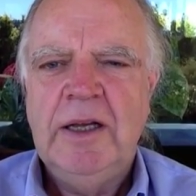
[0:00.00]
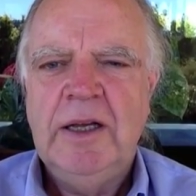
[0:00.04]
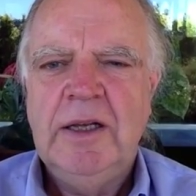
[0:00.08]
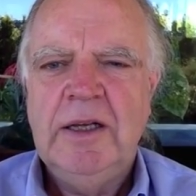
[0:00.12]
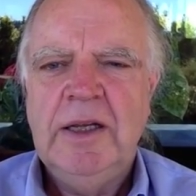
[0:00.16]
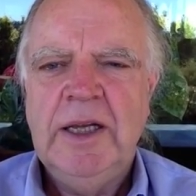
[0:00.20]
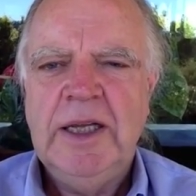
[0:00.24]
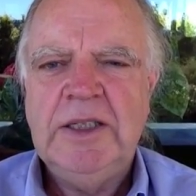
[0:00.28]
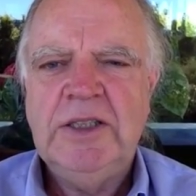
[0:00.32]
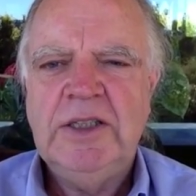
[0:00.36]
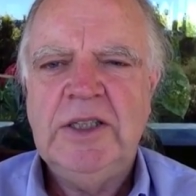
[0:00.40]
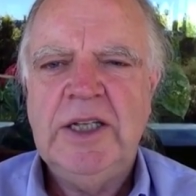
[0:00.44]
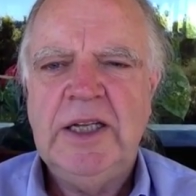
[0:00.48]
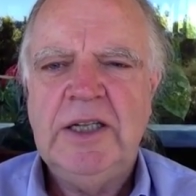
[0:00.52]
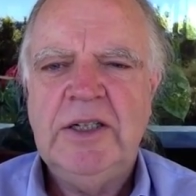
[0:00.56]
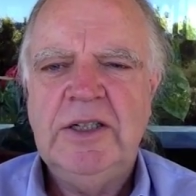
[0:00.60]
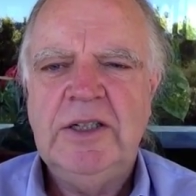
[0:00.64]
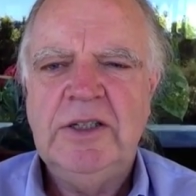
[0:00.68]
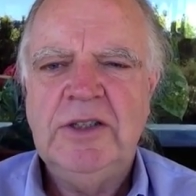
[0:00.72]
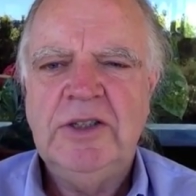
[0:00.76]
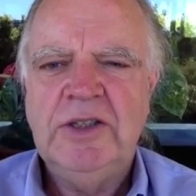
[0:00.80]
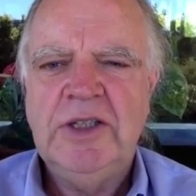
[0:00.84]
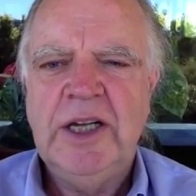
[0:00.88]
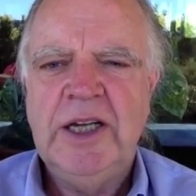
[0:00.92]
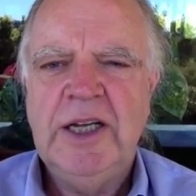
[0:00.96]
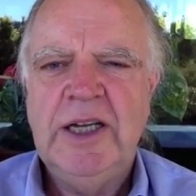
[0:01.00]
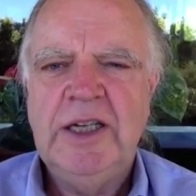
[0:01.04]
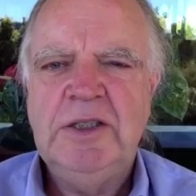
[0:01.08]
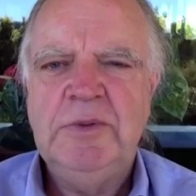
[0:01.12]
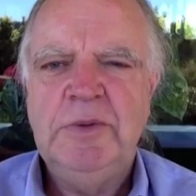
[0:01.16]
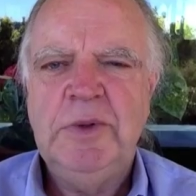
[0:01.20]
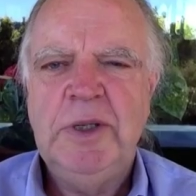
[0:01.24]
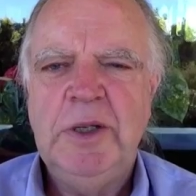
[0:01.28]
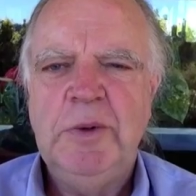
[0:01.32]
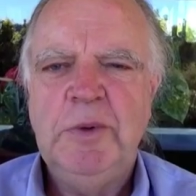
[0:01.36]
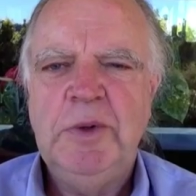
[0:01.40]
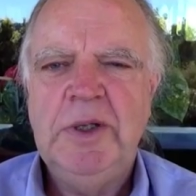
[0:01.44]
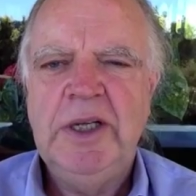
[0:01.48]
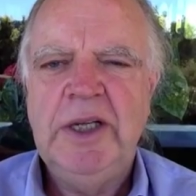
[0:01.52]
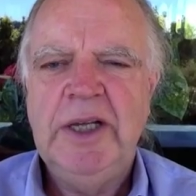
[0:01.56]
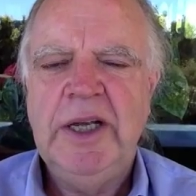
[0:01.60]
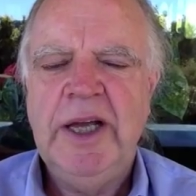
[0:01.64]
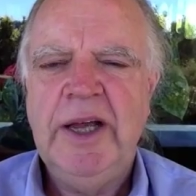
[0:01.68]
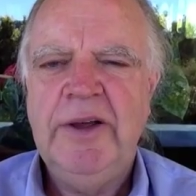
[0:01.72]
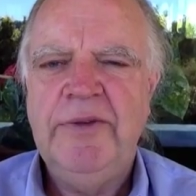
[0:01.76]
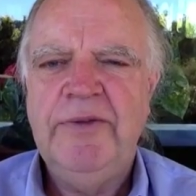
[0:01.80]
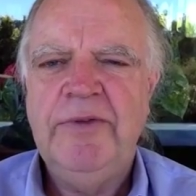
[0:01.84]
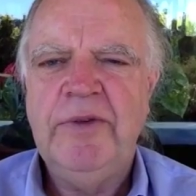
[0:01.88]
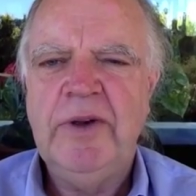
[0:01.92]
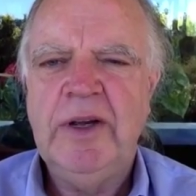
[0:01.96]
let's get to the stage where we
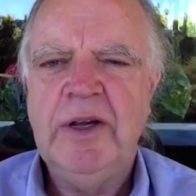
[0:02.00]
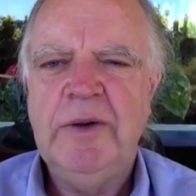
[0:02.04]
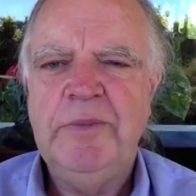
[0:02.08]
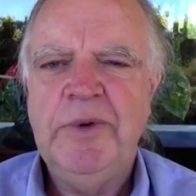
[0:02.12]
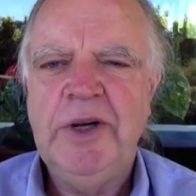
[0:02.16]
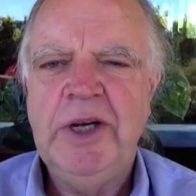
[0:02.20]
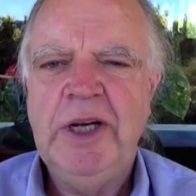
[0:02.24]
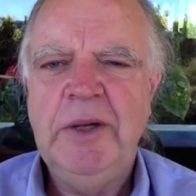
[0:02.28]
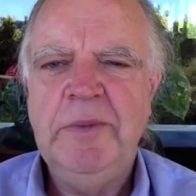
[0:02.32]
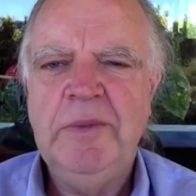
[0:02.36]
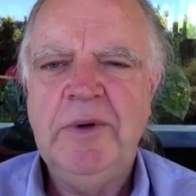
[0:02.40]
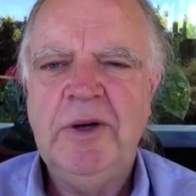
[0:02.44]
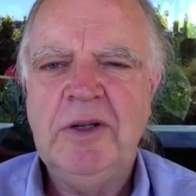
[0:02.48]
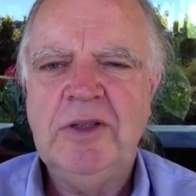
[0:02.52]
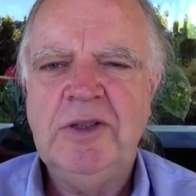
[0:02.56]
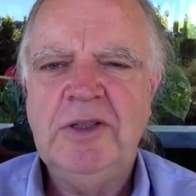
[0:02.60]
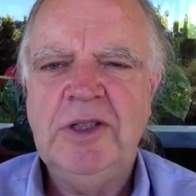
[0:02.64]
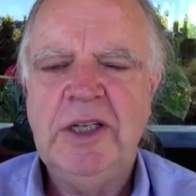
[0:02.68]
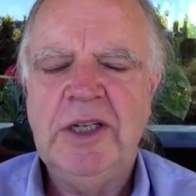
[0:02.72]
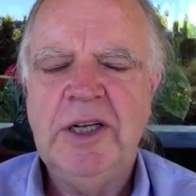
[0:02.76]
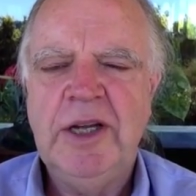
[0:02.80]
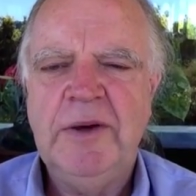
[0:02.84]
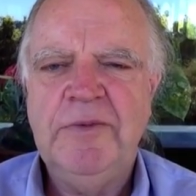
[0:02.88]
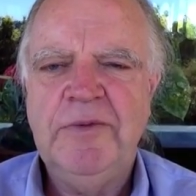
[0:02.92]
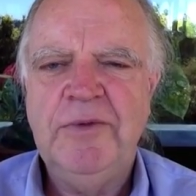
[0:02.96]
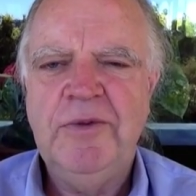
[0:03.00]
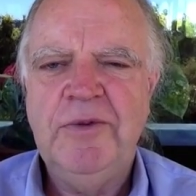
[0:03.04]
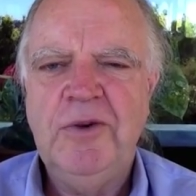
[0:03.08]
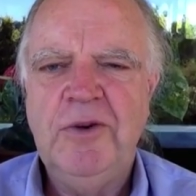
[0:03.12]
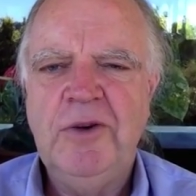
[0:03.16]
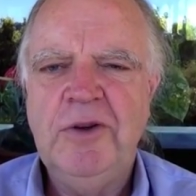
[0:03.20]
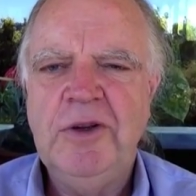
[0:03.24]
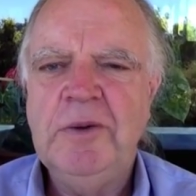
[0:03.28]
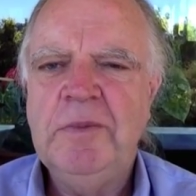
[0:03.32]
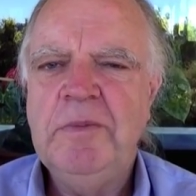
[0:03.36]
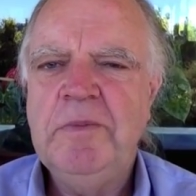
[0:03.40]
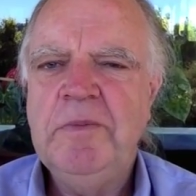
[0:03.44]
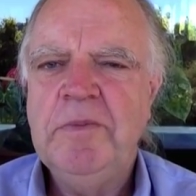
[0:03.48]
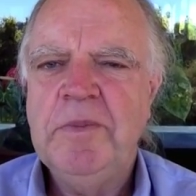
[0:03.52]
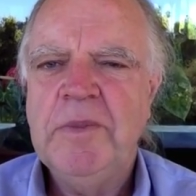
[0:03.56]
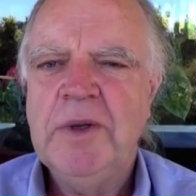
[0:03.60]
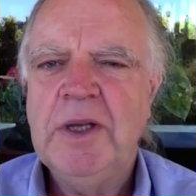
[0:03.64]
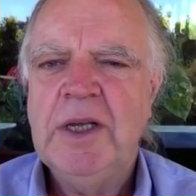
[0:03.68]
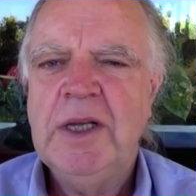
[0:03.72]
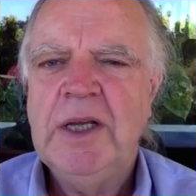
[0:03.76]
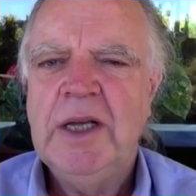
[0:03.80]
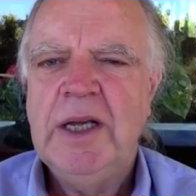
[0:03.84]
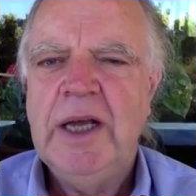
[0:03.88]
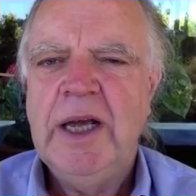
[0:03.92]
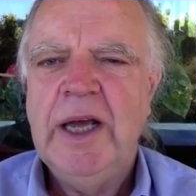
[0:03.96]
have a breeding box set up for them
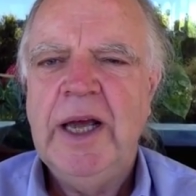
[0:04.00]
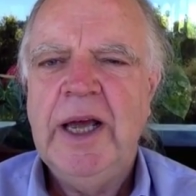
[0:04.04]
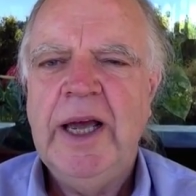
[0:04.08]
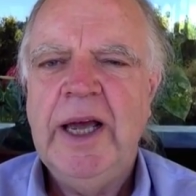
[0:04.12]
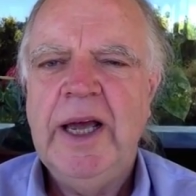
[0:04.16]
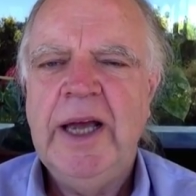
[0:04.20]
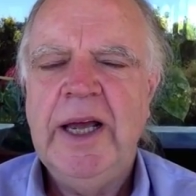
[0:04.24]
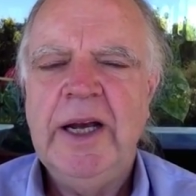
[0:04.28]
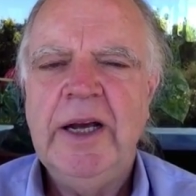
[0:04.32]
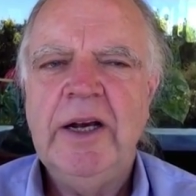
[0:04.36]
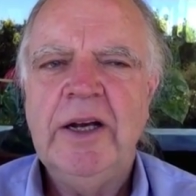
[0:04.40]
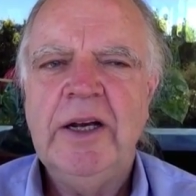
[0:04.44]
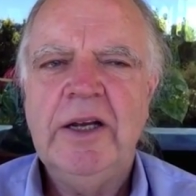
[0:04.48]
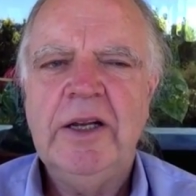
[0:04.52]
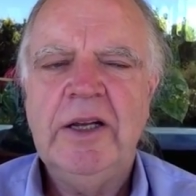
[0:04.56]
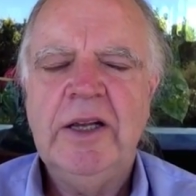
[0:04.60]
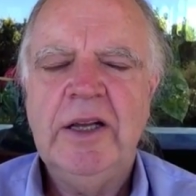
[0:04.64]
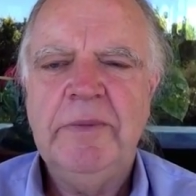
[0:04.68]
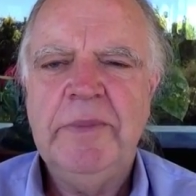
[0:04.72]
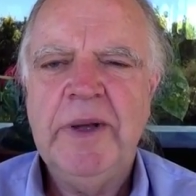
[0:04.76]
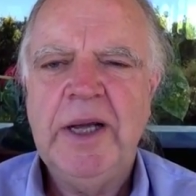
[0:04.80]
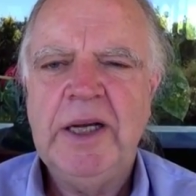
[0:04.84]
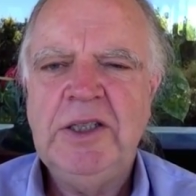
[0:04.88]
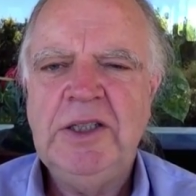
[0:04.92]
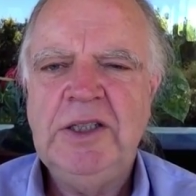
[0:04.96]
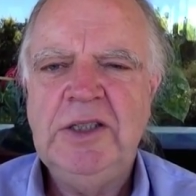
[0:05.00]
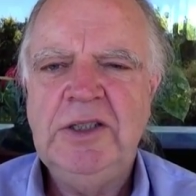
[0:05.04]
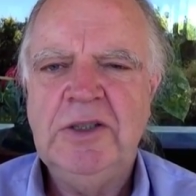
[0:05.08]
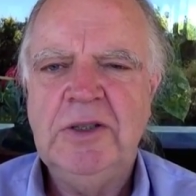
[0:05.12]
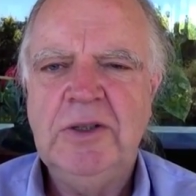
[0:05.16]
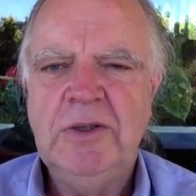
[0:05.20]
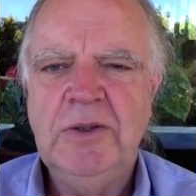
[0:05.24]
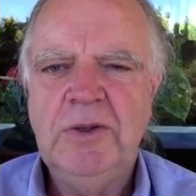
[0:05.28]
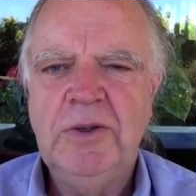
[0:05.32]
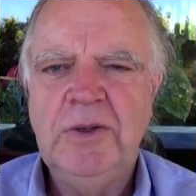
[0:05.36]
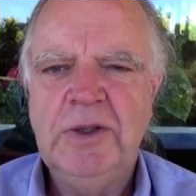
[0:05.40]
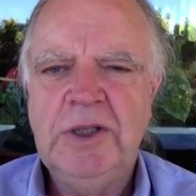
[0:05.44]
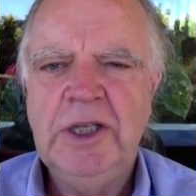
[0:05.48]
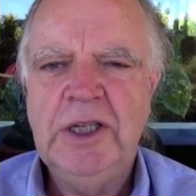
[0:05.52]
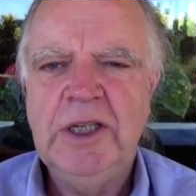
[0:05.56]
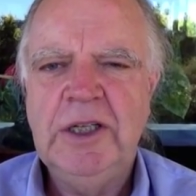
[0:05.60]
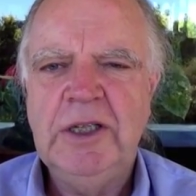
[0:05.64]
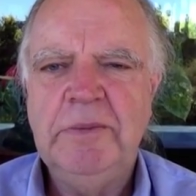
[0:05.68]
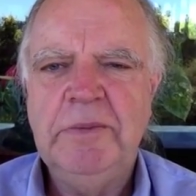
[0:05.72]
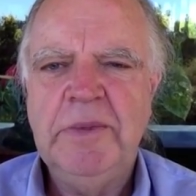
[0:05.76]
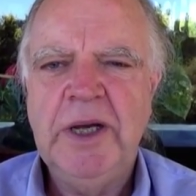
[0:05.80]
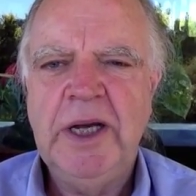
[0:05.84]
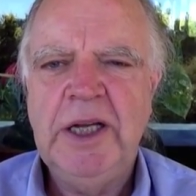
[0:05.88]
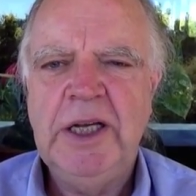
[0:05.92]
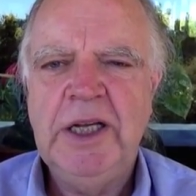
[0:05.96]
and the Budgies are courting
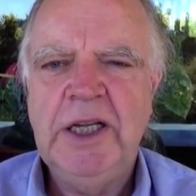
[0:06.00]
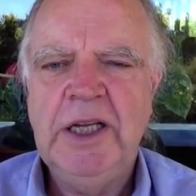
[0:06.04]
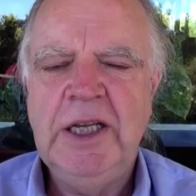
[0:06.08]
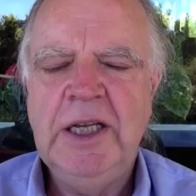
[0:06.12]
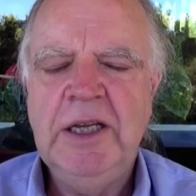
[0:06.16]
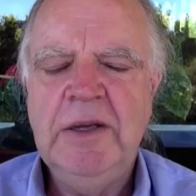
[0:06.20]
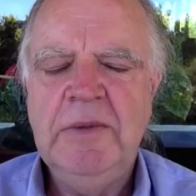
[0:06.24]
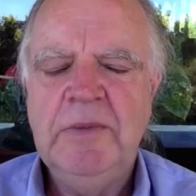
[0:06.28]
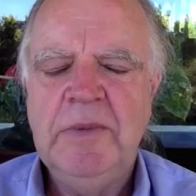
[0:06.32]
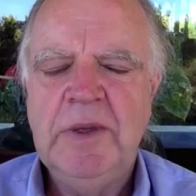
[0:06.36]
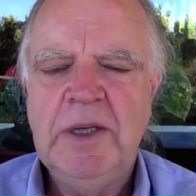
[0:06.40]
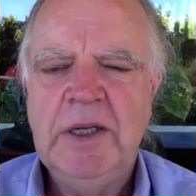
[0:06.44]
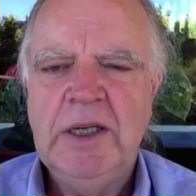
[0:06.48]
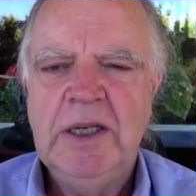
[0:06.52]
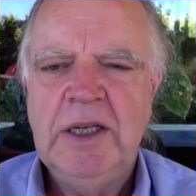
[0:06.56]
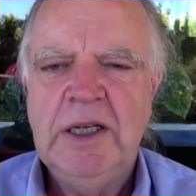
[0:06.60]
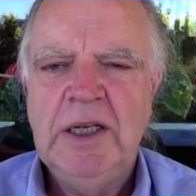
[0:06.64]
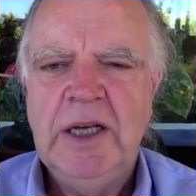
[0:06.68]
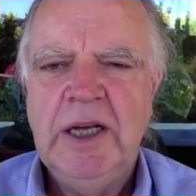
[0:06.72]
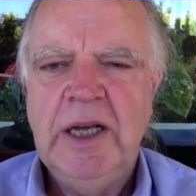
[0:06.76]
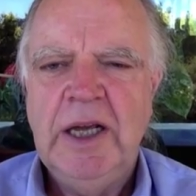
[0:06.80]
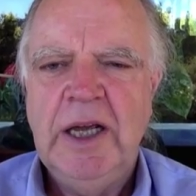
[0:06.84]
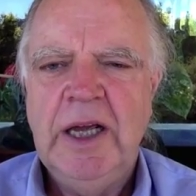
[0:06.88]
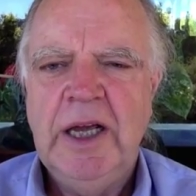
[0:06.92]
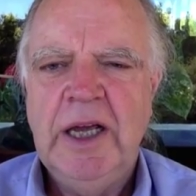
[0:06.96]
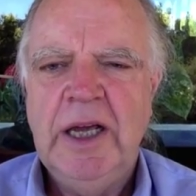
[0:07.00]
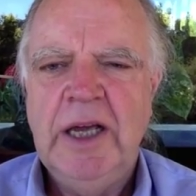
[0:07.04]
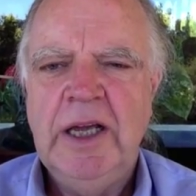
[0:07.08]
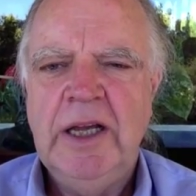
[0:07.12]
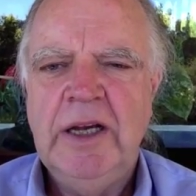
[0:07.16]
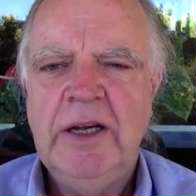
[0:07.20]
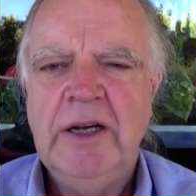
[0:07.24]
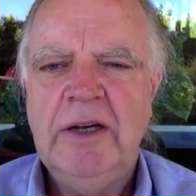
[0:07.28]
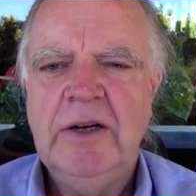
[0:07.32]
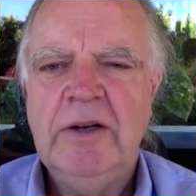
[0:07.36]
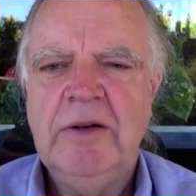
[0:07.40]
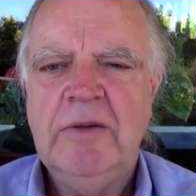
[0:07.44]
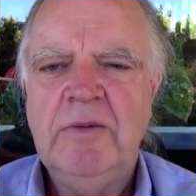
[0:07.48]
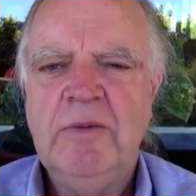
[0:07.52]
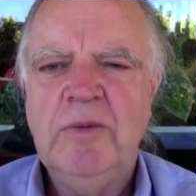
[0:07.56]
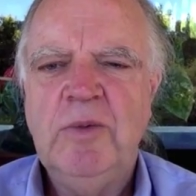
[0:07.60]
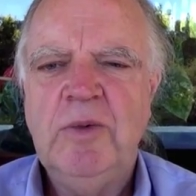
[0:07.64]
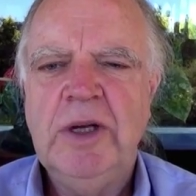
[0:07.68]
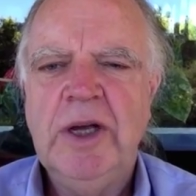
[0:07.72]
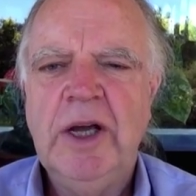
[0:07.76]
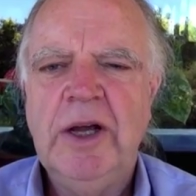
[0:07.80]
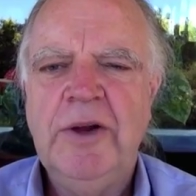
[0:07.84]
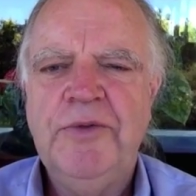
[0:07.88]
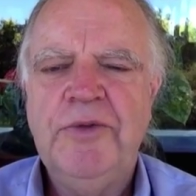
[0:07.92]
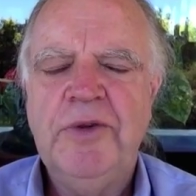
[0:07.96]
and mating, and we'll
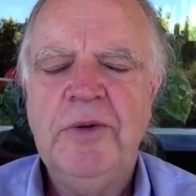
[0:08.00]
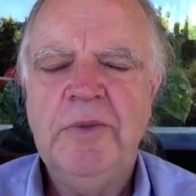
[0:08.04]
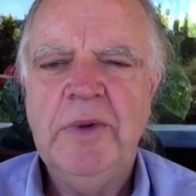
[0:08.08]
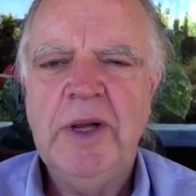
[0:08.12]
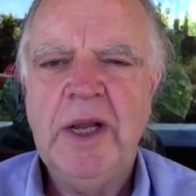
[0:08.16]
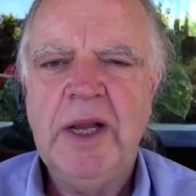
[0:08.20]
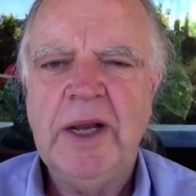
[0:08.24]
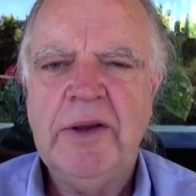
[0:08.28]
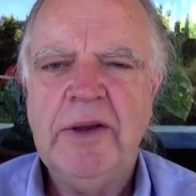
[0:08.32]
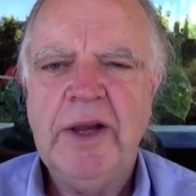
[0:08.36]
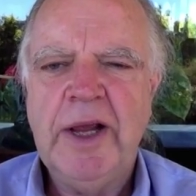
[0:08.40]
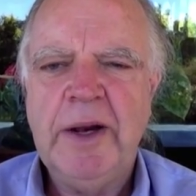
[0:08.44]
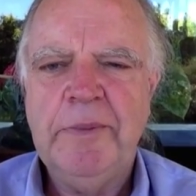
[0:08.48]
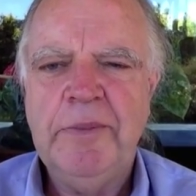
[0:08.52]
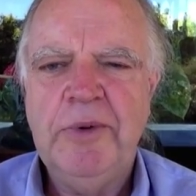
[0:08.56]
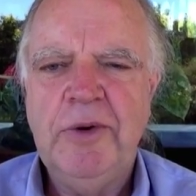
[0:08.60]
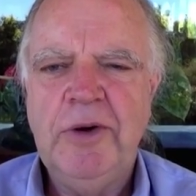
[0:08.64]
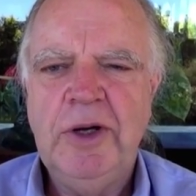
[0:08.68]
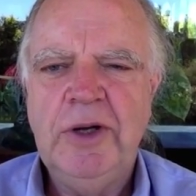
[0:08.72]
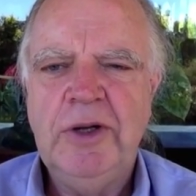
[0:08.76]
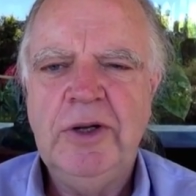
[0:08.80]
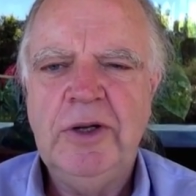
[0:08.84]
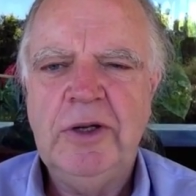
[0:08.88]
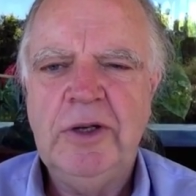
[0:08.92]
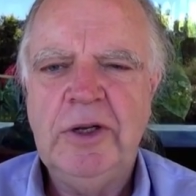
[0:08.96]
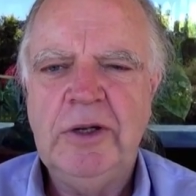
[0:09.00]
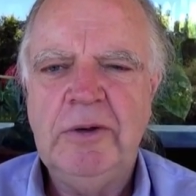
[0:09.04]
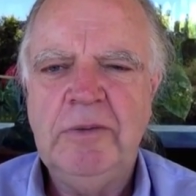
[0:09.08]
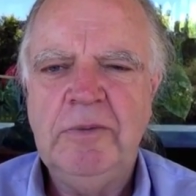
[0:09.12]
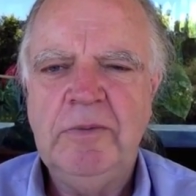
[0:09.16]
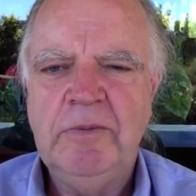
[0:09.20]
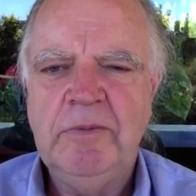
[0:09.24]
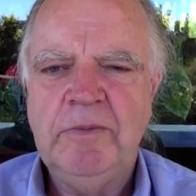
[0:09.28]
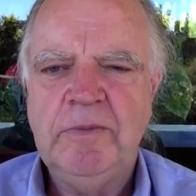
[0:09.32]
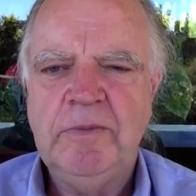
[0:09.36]
go from that point on.